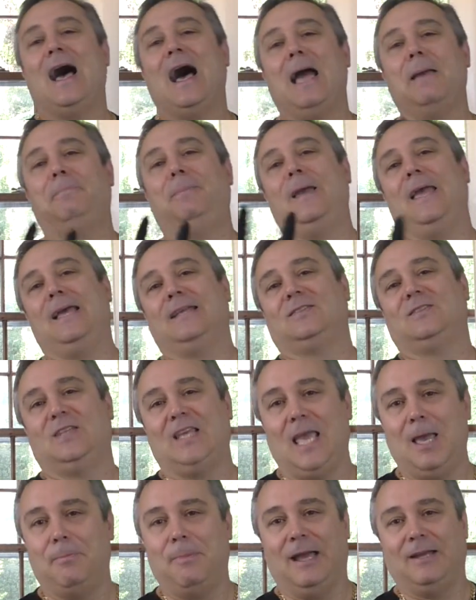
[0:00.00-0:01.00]
I
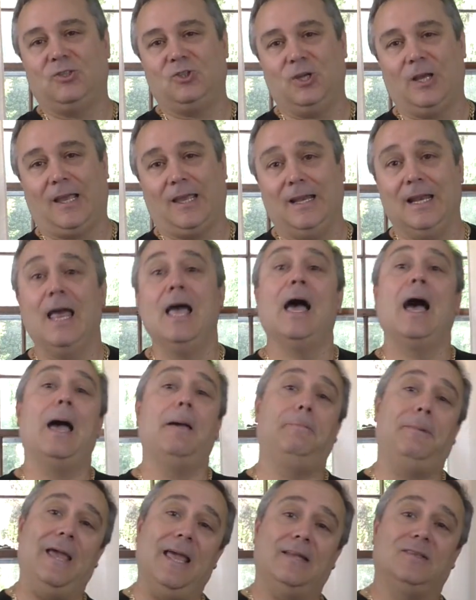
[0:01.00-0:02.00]
pan-sear my chicken.
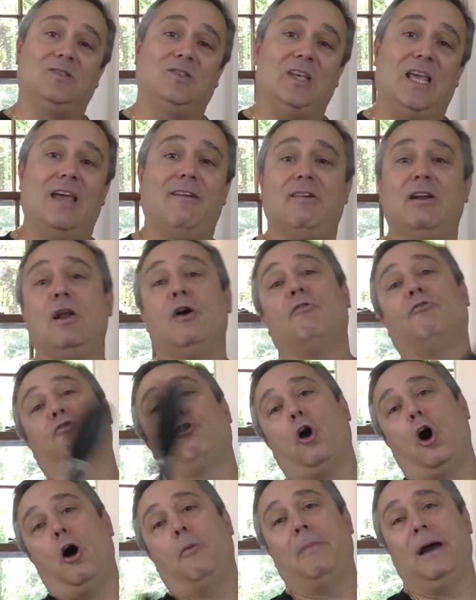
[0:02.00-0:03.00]
I pan-sear it
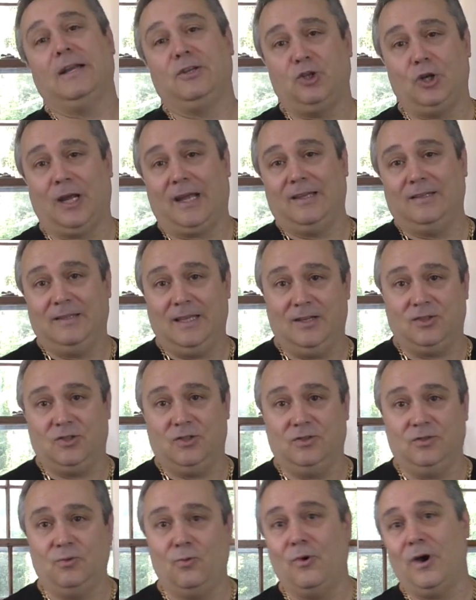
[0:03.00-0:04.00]
for all my chicken
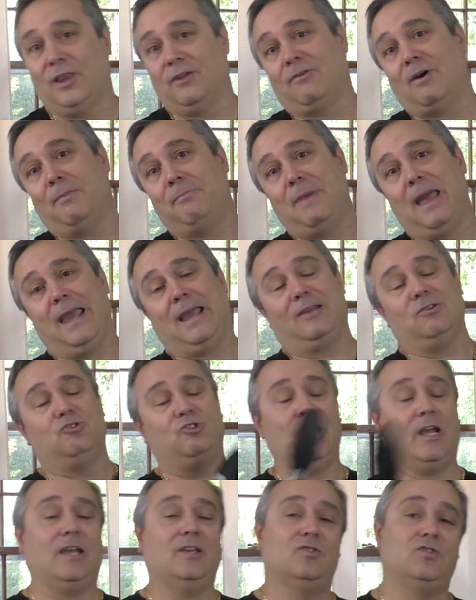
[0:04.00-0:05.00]
dishes. Whether I'm making
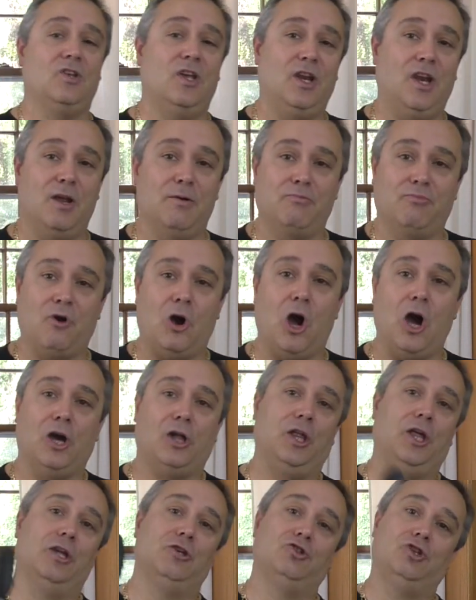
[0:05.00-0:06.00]
chicken ziti and
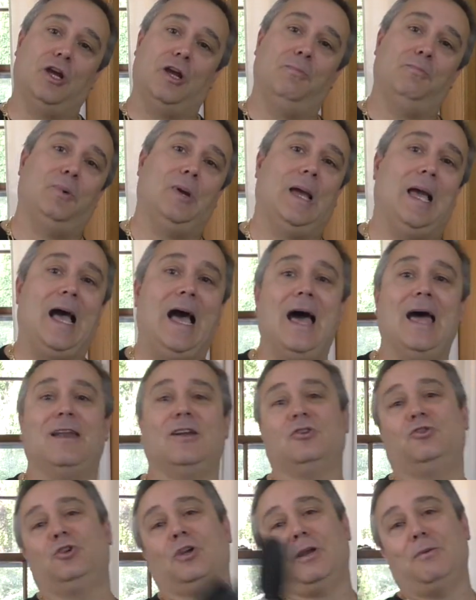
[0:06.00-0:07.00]
broccoli, or chicken
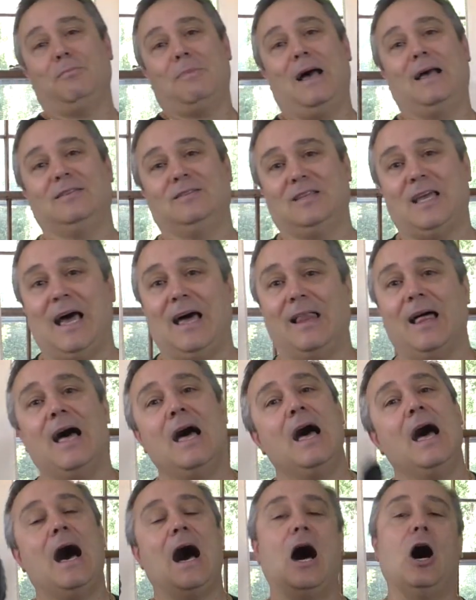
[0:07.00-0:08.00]
piccata, or chicken
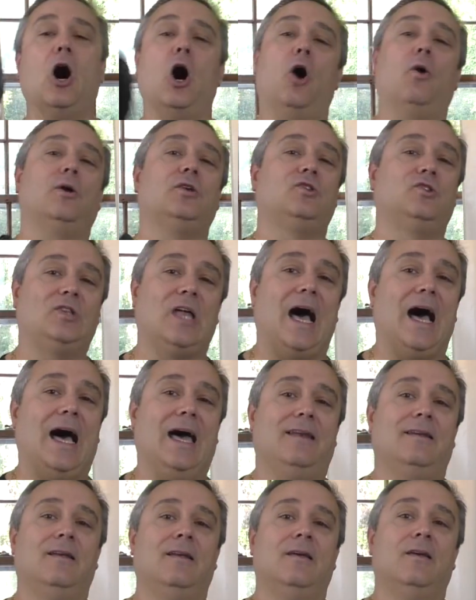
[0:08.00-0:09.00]
marsala, I always
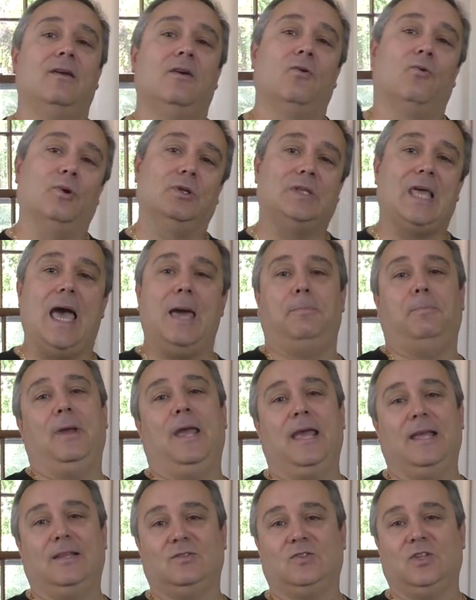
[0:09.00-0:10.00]
start with that
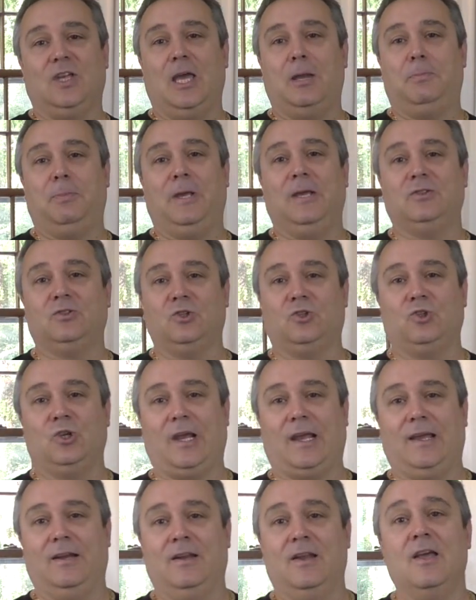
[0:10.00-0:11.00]
pan-seared piece of
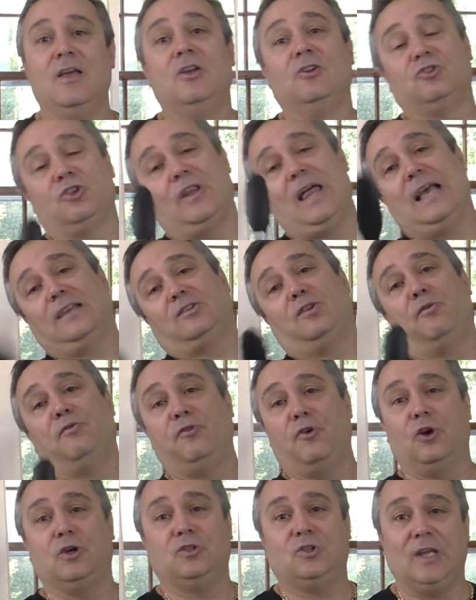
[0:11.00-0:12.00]
chicken. So that's the
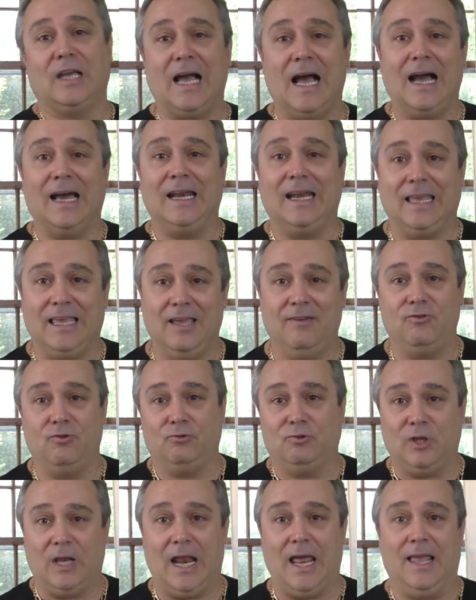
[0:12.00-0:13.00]
first thing I'm going to give
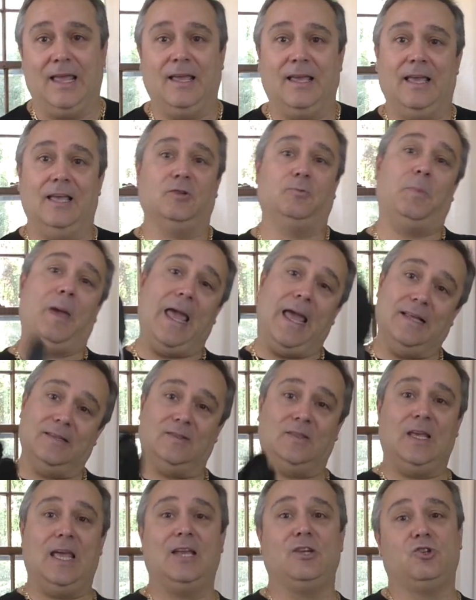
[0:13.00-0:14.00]
you today, is
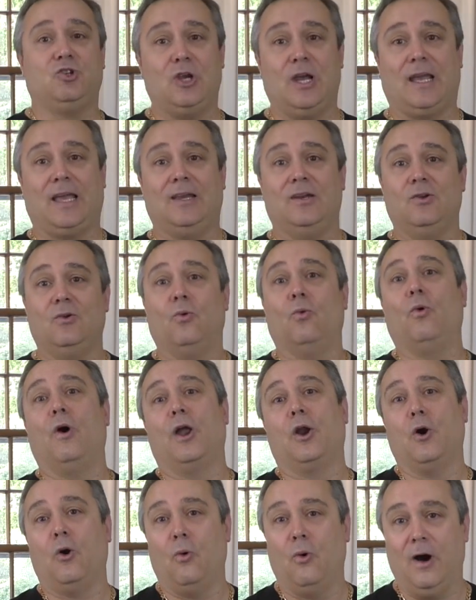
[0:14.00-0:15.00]
pan-seared chicken
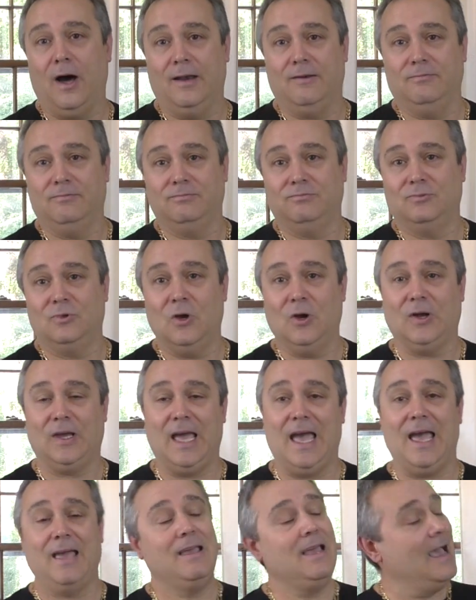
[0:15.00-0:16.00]
101.
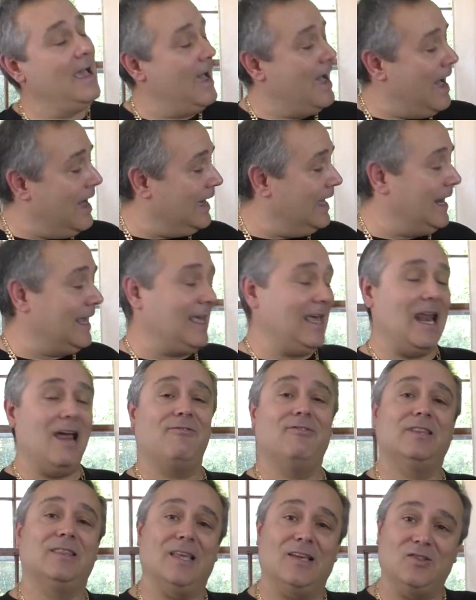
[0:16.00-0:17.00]
Okay? I'm going to get
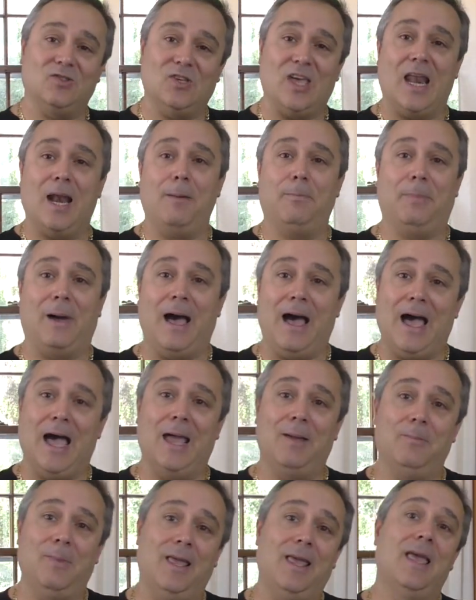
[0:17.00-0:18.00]
everything set up
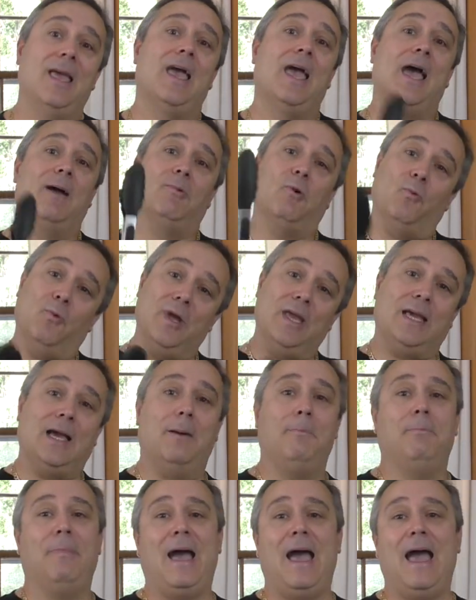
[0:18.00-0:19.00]
behind me, and when we
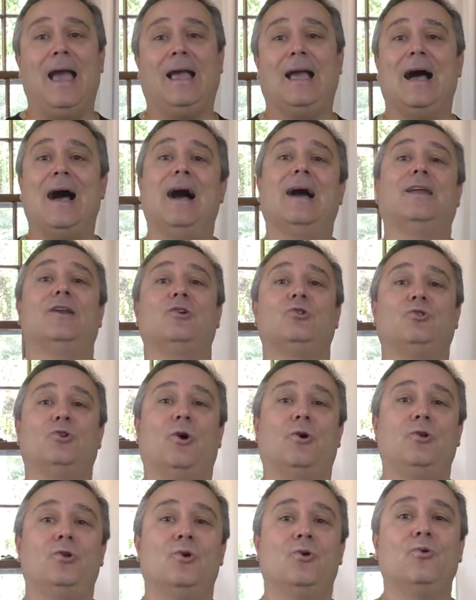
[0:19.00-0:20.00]
come back, I'm going to
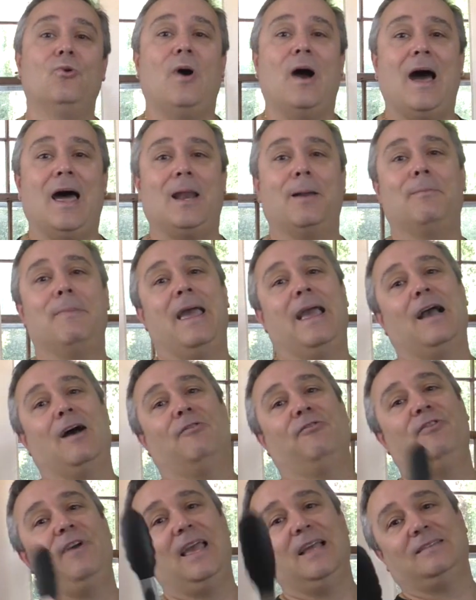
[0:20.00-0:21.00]
show you how to make a
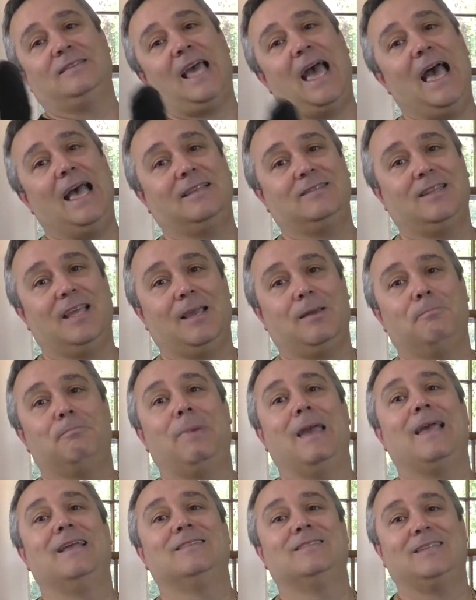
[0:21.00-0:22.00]
fantastic
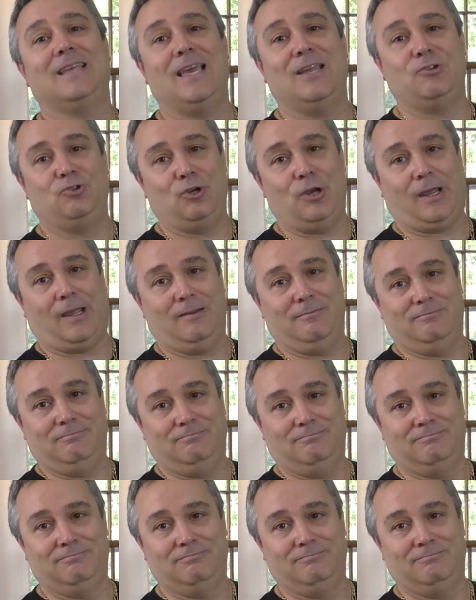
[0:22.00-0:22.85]
pan-seared chicken.